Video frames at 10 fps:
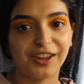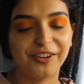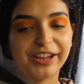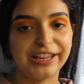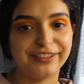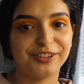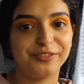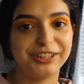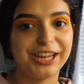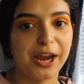Okay,
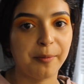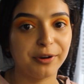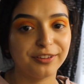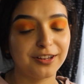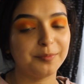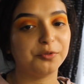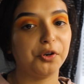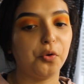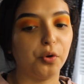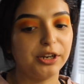so the camera stopped
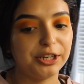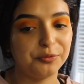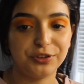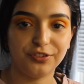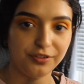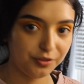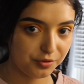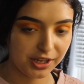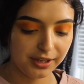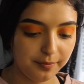recording, which is
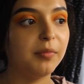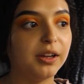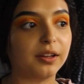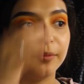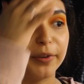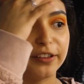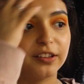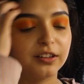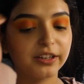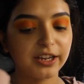okay. But
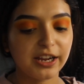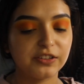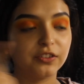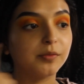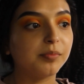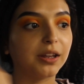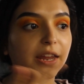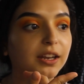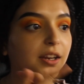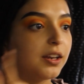basically, I just
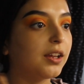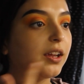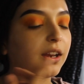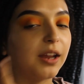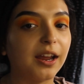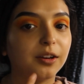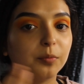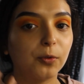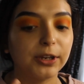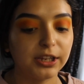blended it and added
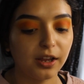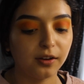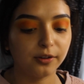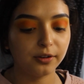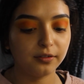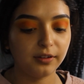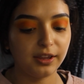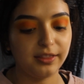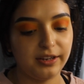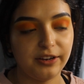more yellow,
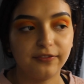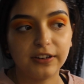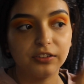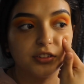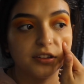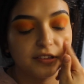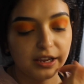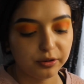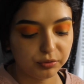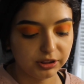and then I finished this
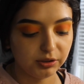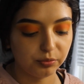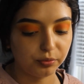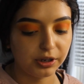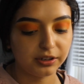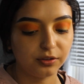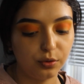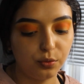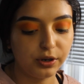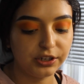eye with the
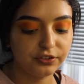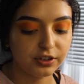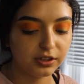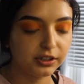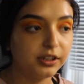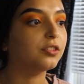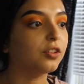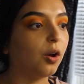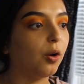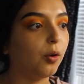red-orange color.
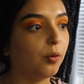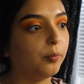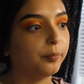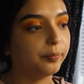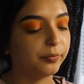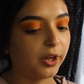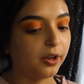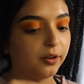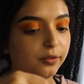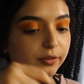So
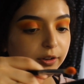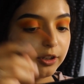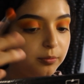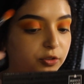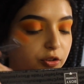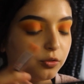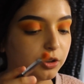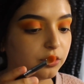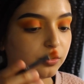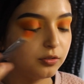now I'm just
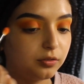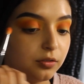going to